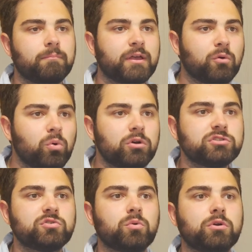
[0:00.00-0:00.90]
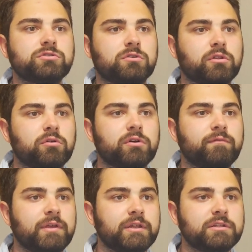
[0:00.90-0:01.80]
corner stores or little
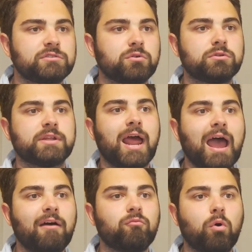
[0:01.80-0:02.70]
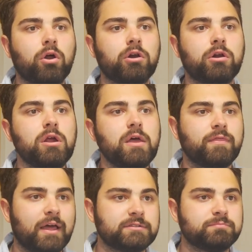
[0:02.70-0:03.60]
convenience stores that have water
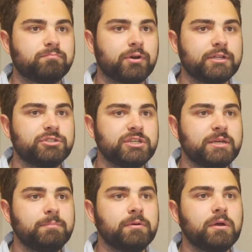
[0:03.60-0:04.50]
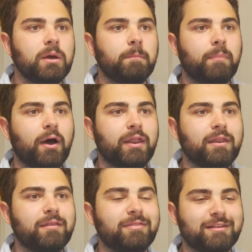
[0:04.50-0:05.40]
that's pretty cheap. But
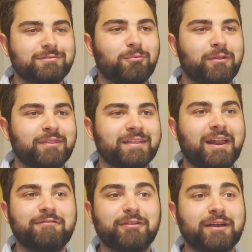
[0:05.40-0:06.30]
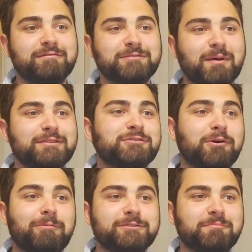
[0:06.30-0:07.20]
that's the one thing that I feel like I've spent so
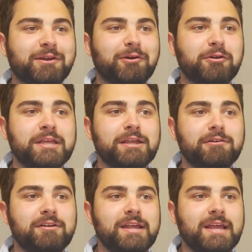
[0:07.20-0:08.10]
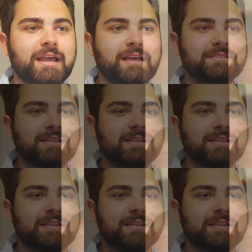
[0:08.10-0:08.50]
much money on here, is